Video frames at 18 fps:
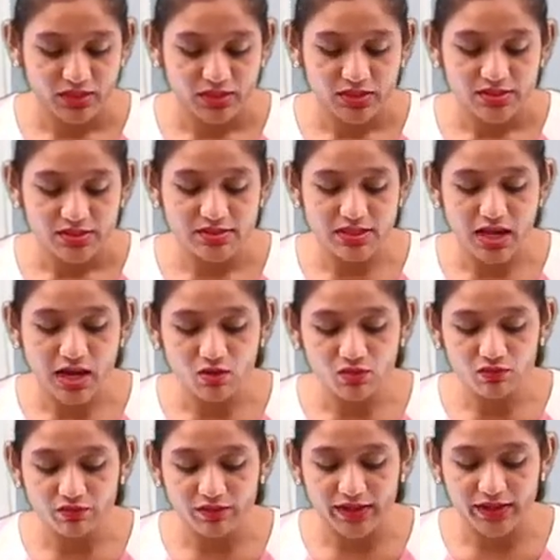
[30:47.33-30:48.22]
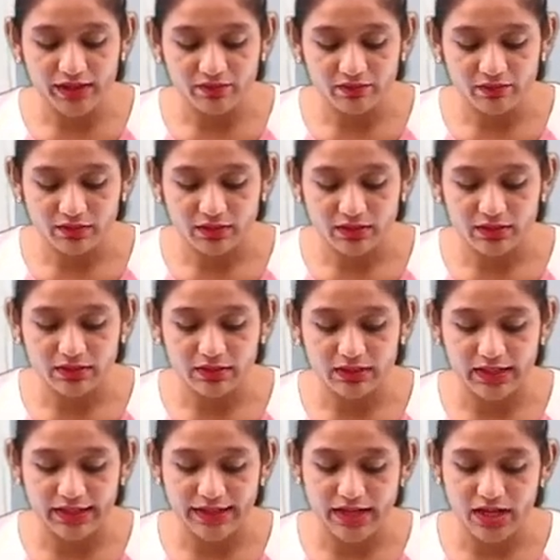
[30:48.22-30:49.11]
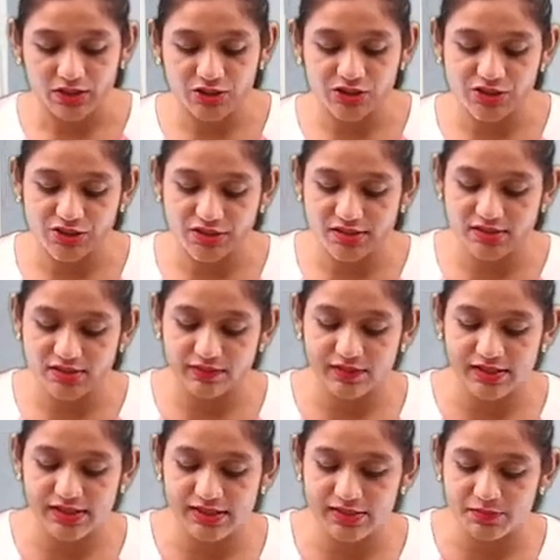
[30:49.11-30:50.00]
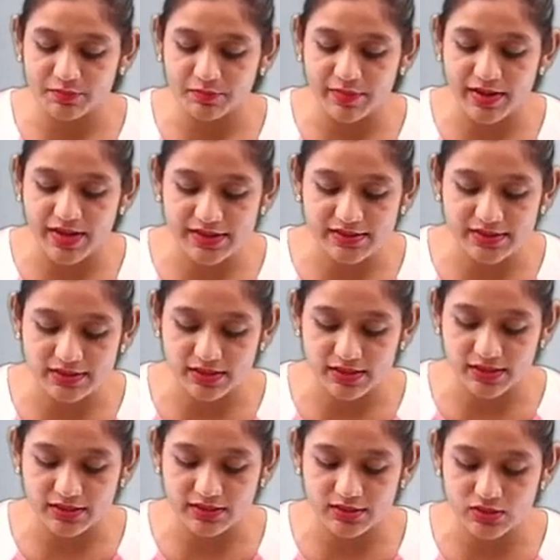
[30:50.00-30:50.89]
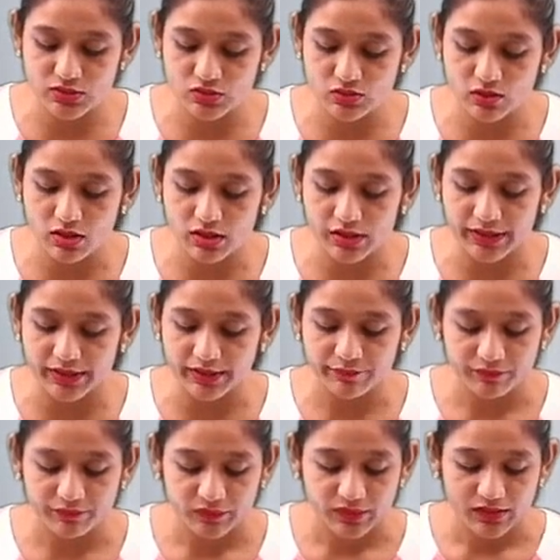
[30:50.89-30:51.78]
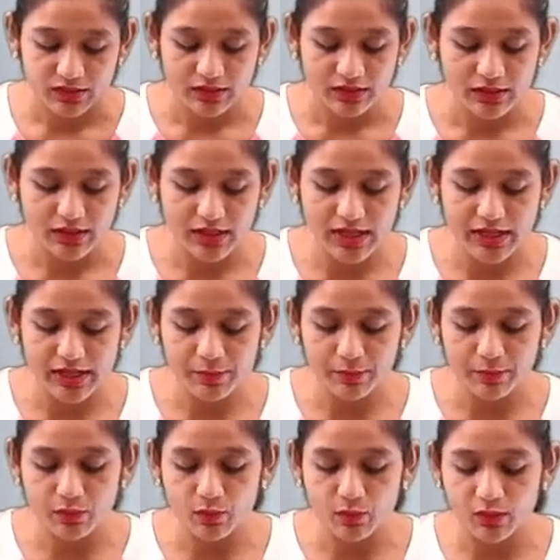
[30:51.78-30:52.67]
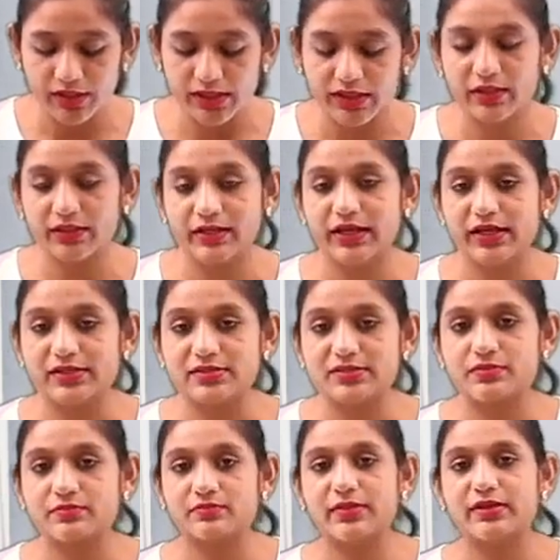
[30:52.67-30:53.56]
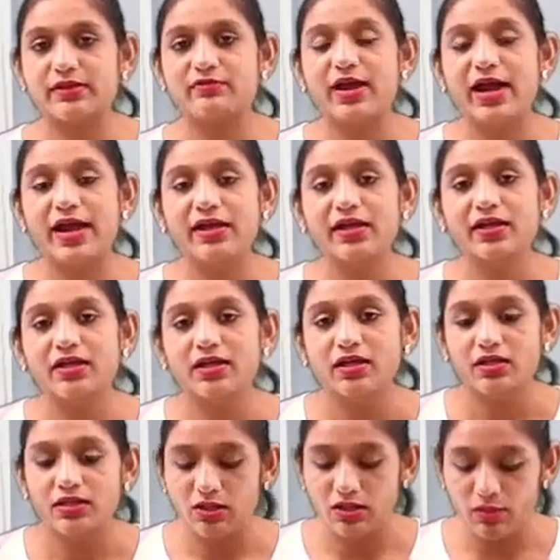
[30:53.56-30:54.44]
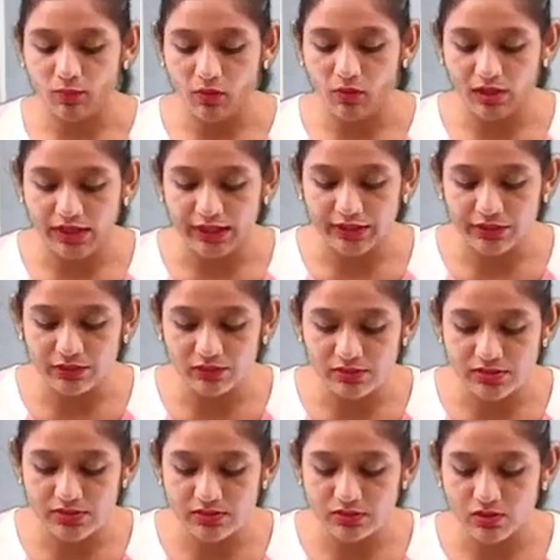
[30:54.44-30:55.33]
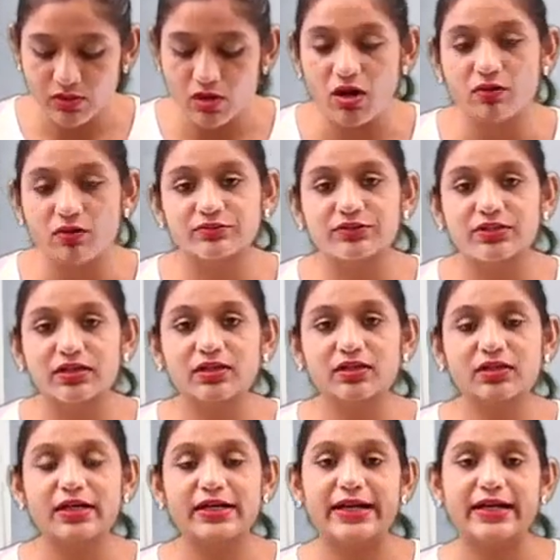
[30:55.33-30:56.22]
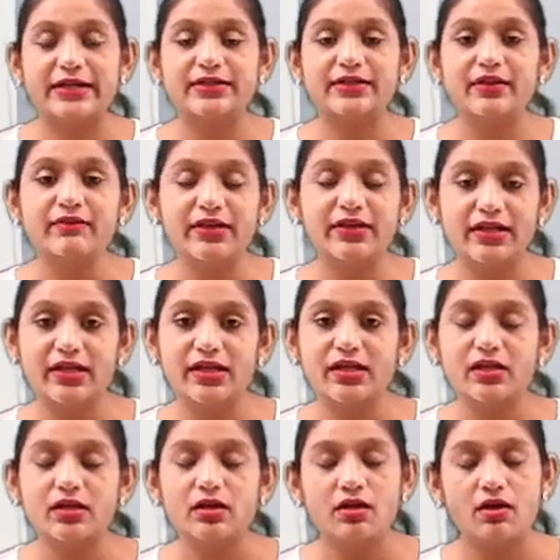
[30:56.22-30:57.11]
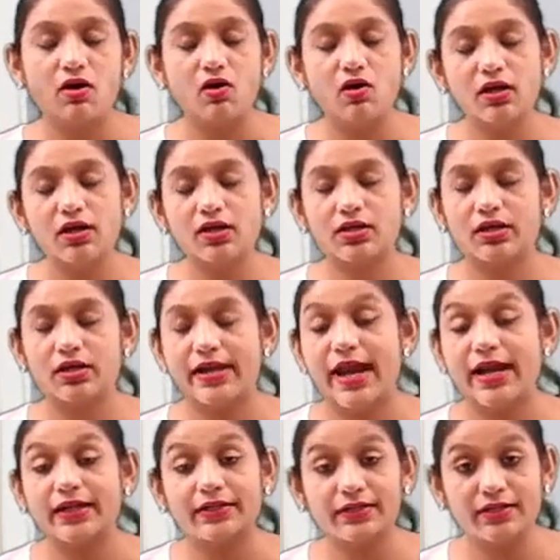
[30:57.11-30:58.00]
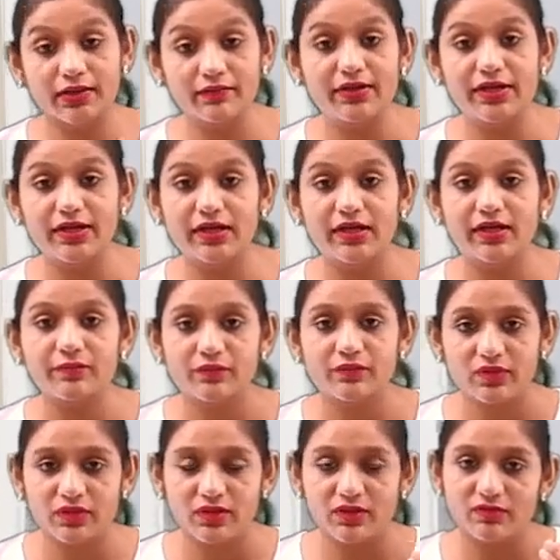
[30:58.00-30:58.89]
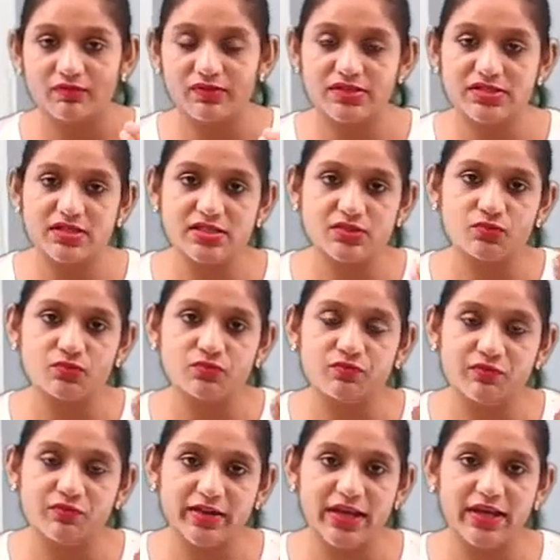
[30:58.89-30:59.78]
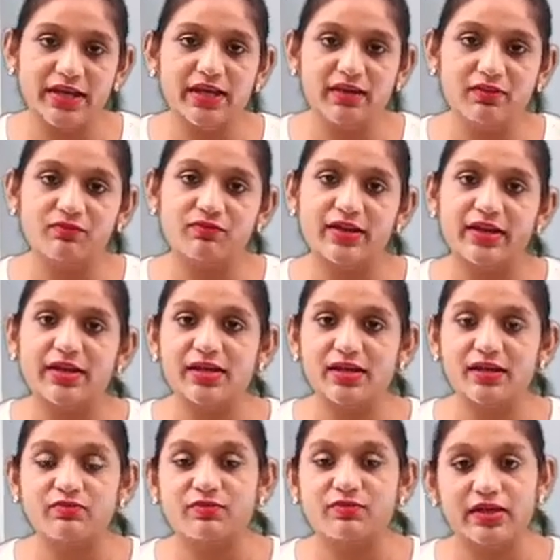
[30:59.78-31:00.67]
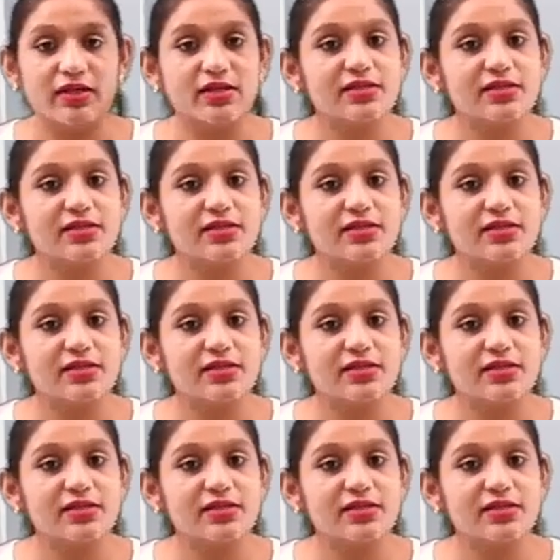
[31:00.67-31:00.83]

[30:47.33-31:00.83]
Sound wave conductions is best in a solid and poor in a gas. Why? The molecules of the conductivity or connectivity which is very